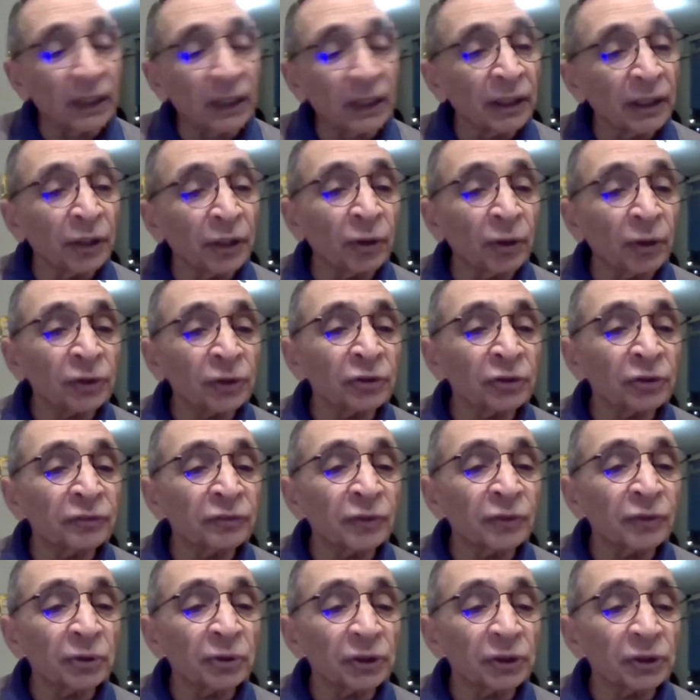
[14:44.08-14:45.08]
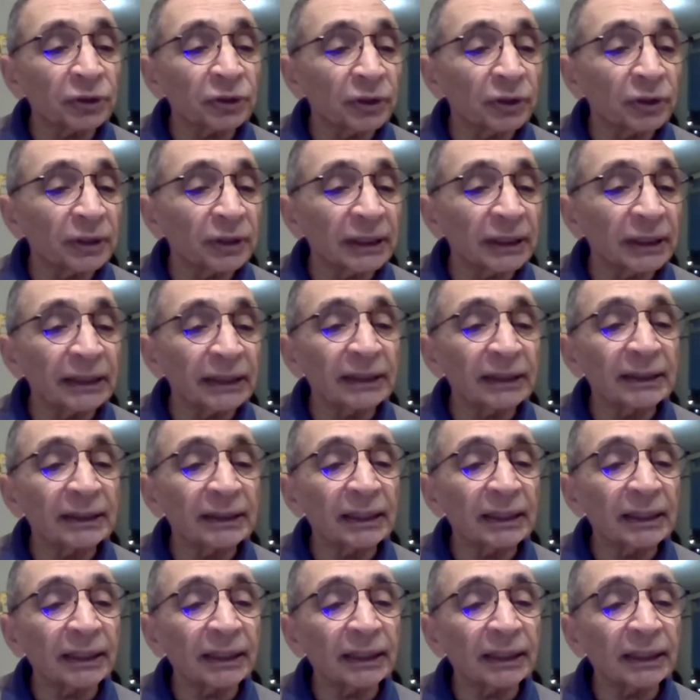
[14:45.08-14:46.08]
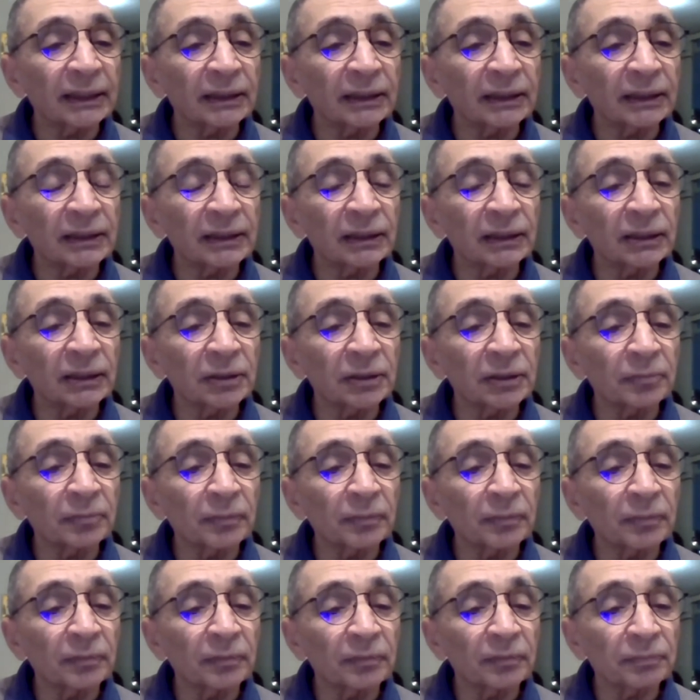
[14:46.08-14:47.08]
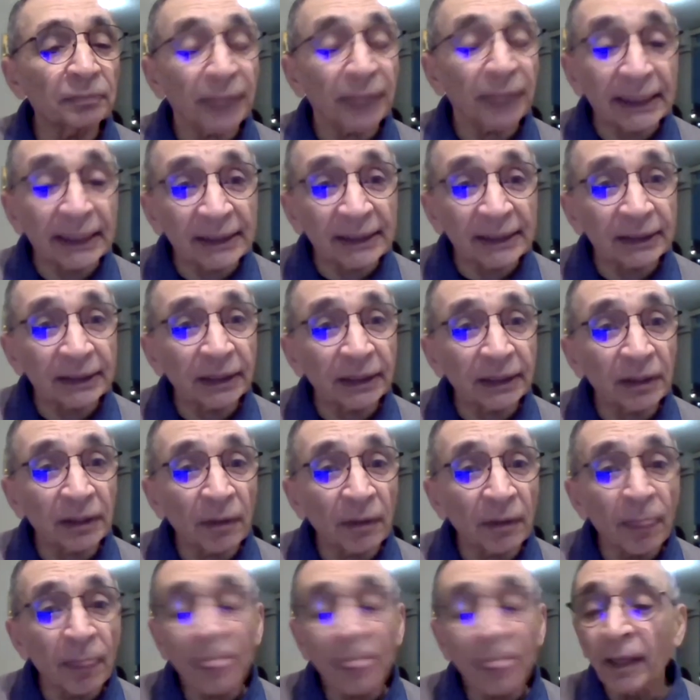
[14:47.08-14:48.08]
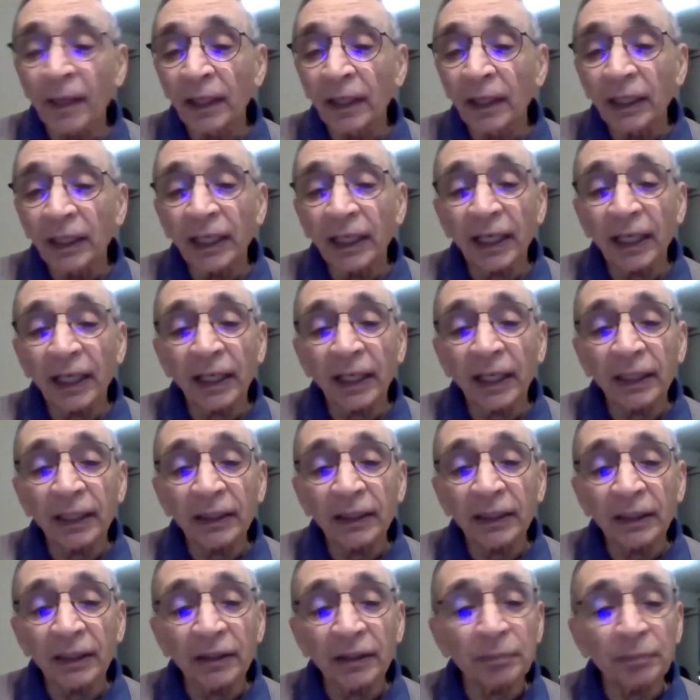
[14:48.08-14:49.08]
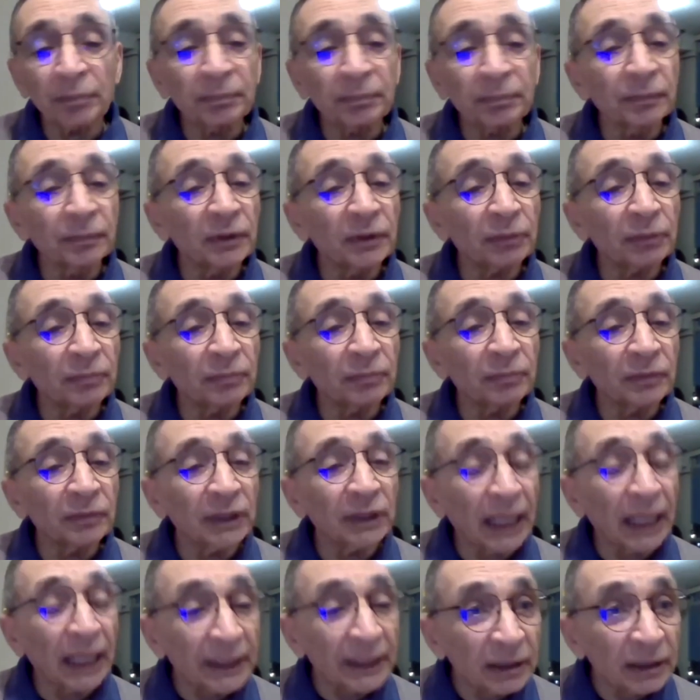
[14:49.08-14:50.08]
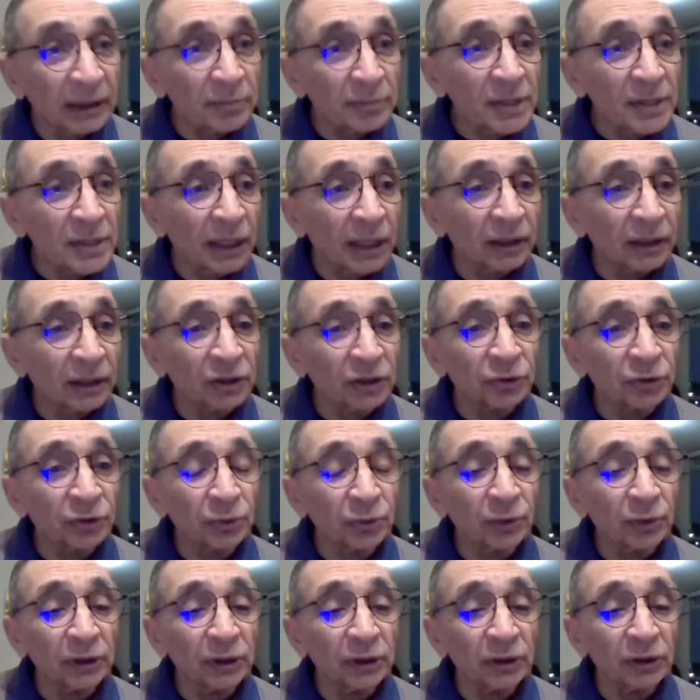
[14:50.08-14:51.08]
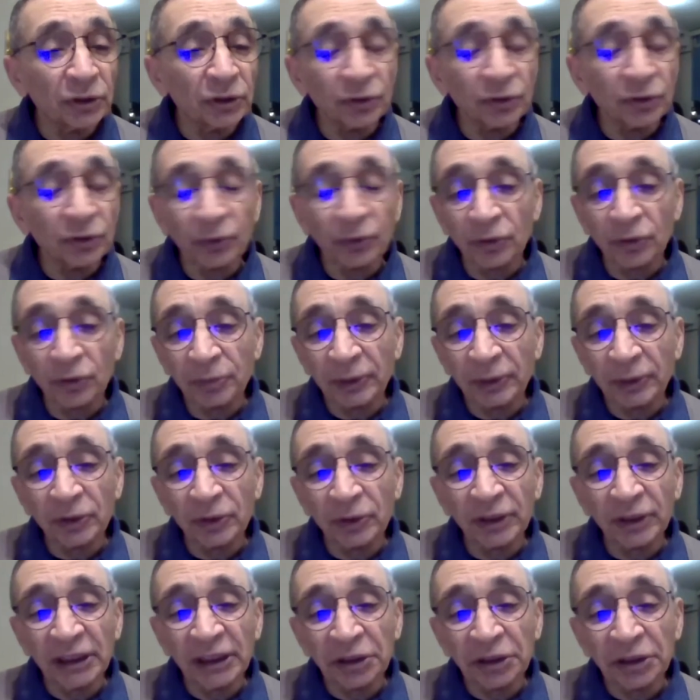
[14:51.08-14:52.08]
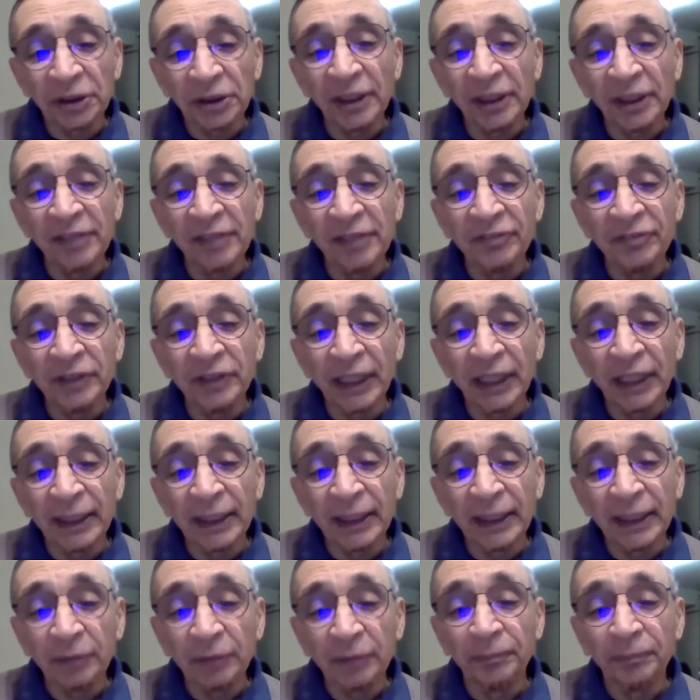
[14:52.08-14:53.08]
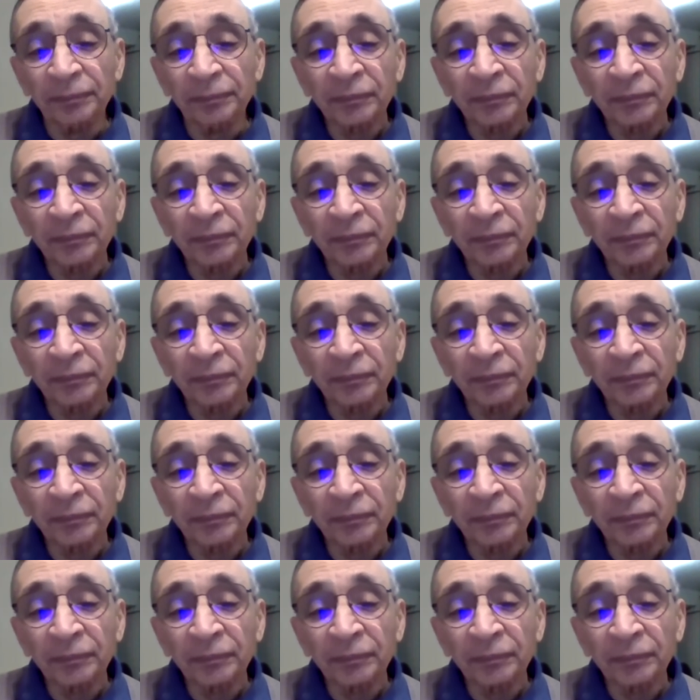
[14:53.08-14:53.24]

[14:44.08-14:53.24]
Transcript: also focus on things like pricing and the items that are sold in the stalls, because each and every item